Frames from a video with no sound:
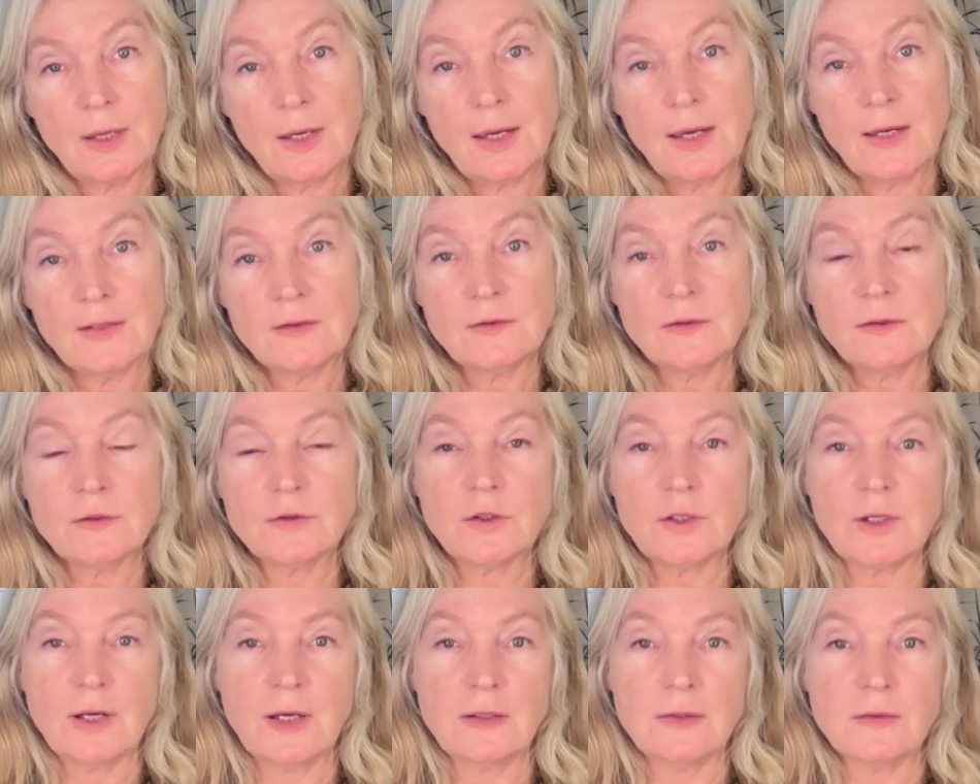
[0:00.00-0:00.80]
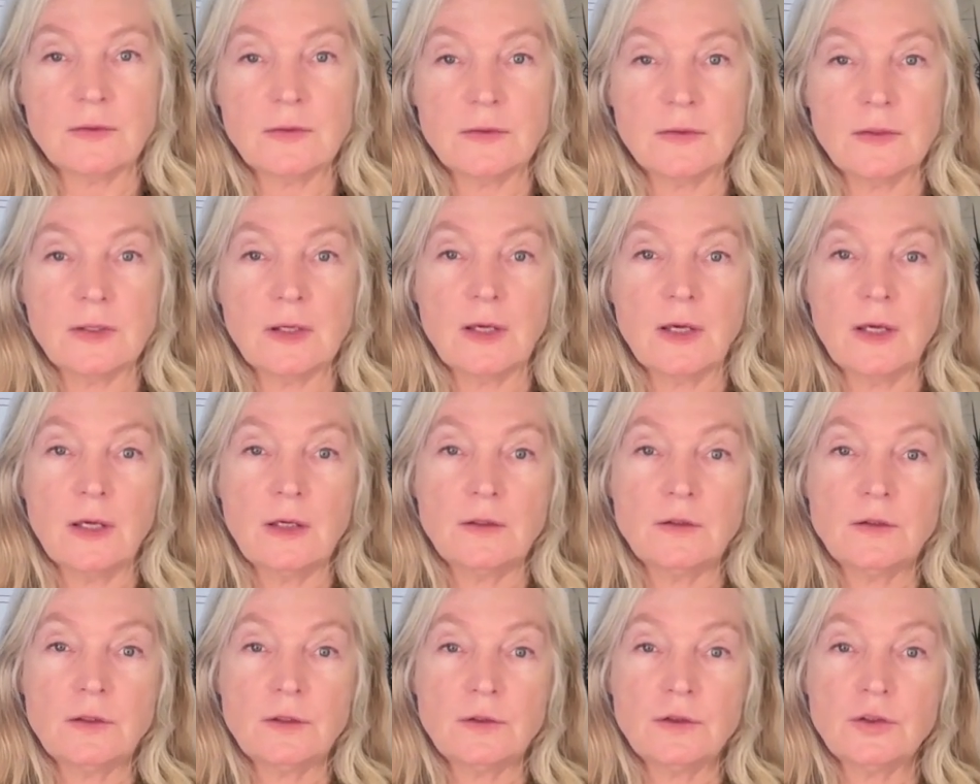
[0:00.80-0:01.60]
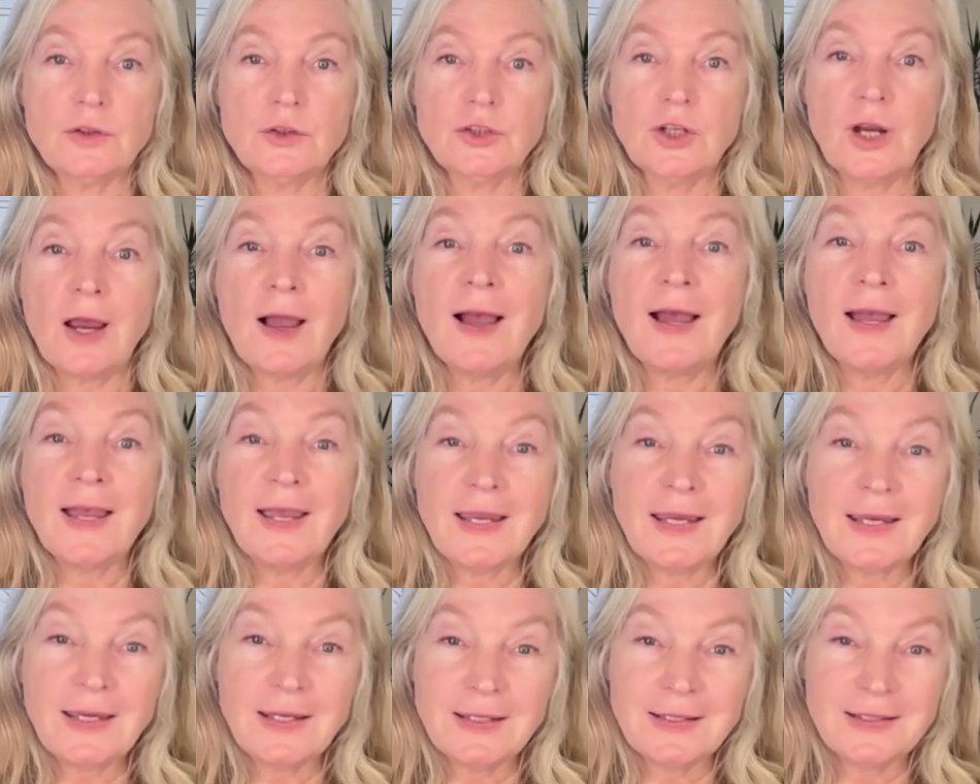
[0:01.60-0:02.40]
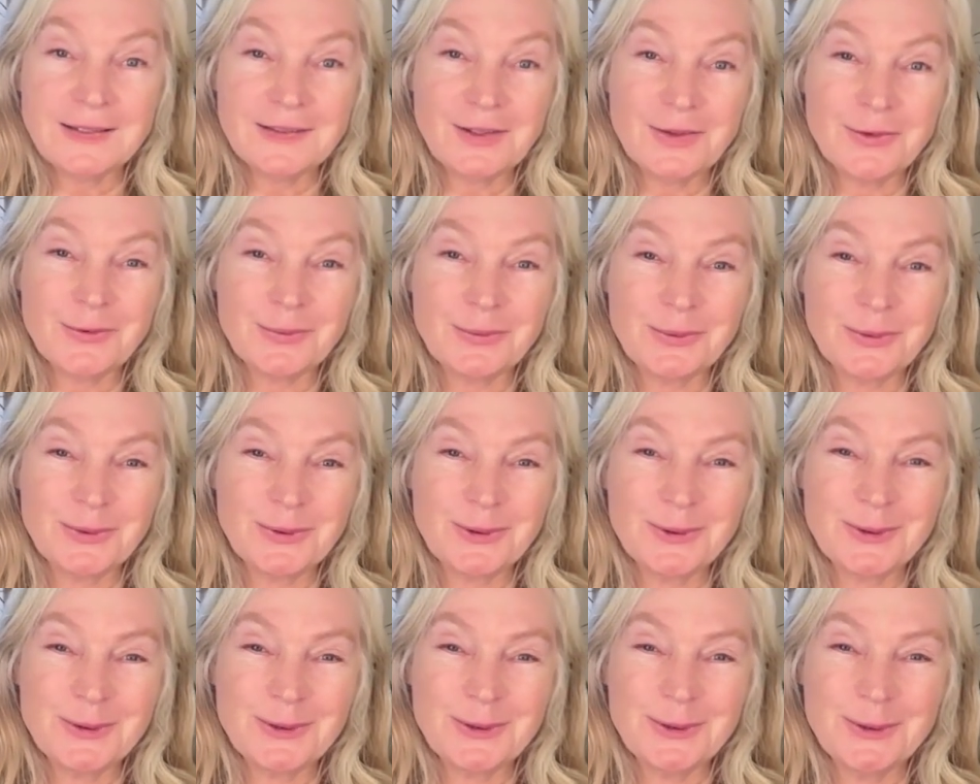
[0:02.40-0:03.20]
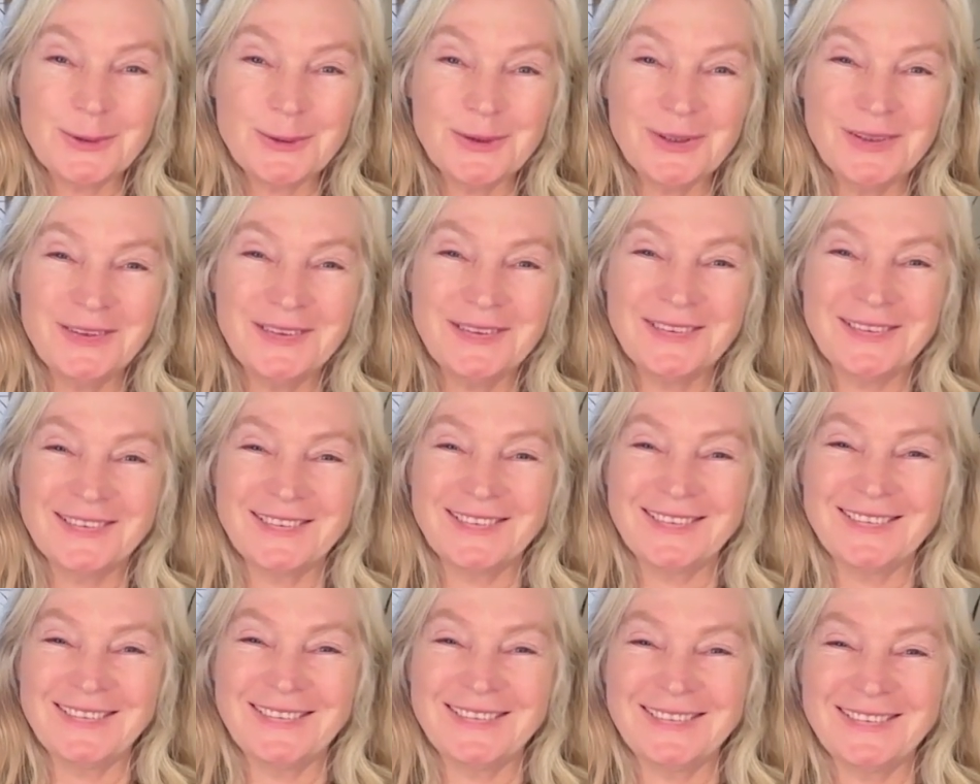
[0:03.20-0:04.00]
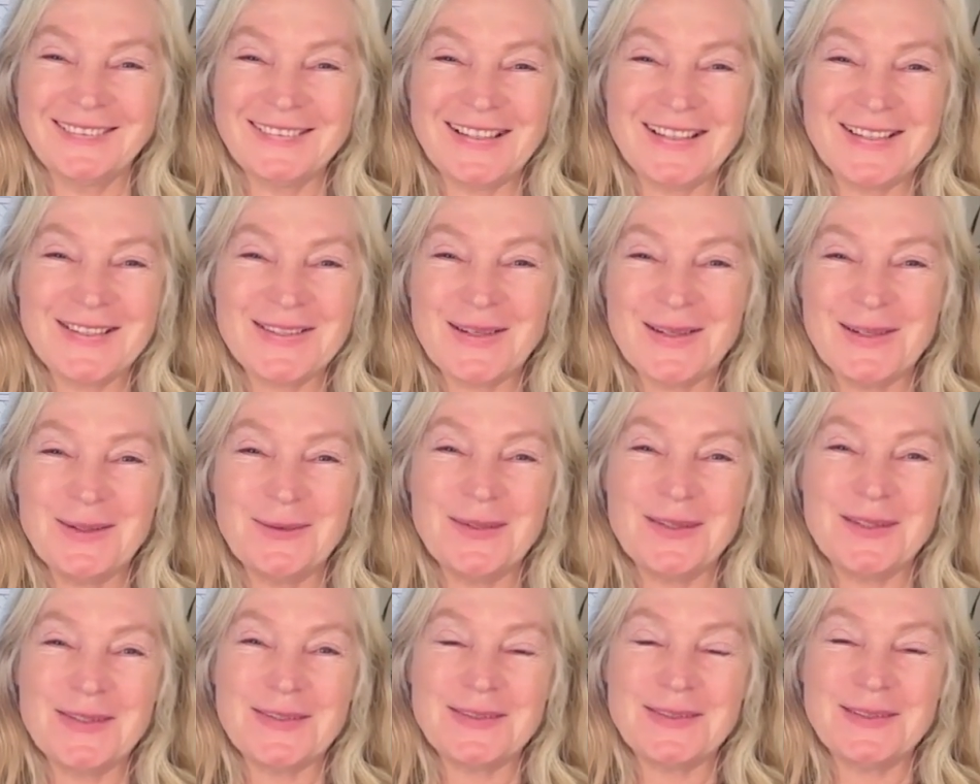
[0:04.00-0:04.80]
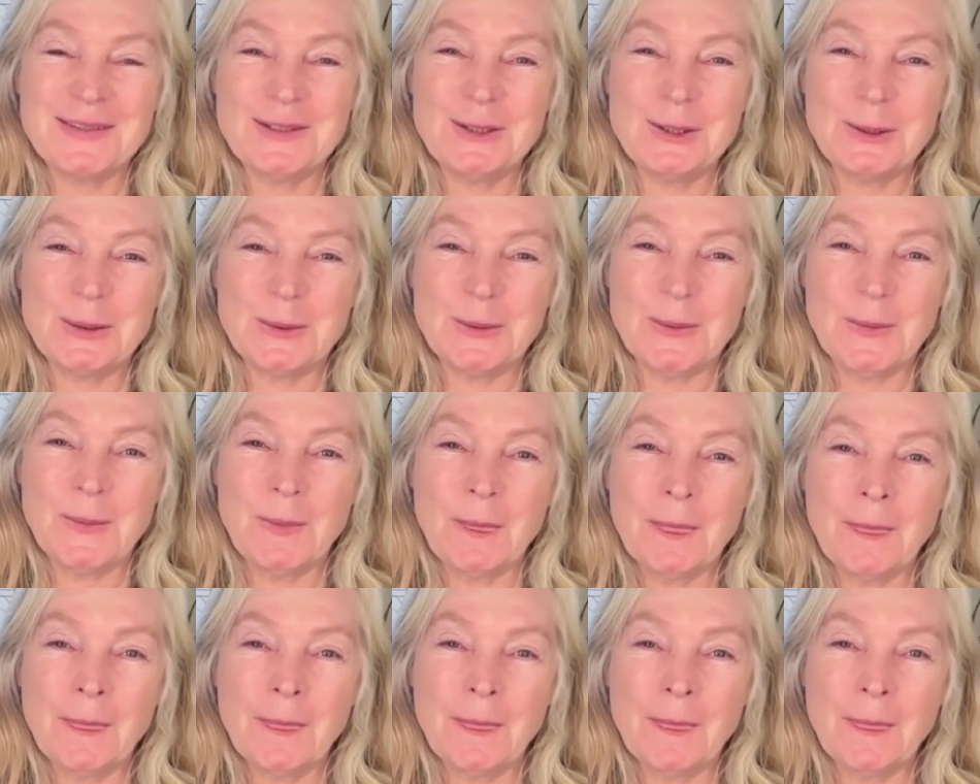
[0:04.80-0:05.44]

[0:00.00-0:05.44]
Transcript: has a chance to shine through. That's all it wants to do.